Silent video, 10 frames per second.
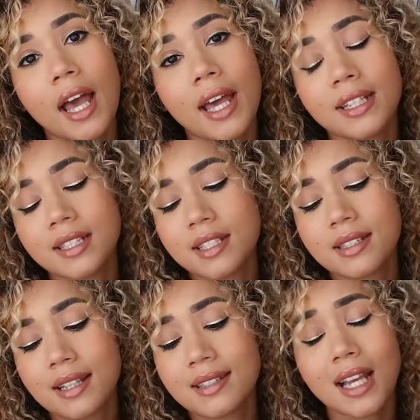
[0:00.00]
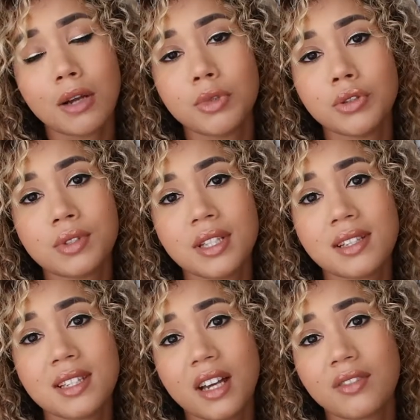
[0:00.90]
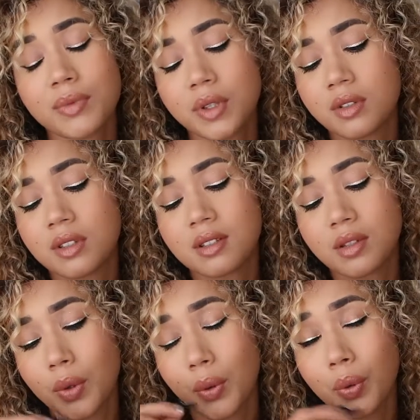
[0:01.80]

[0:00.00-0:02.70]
and it just doesn't come loose and stuff, because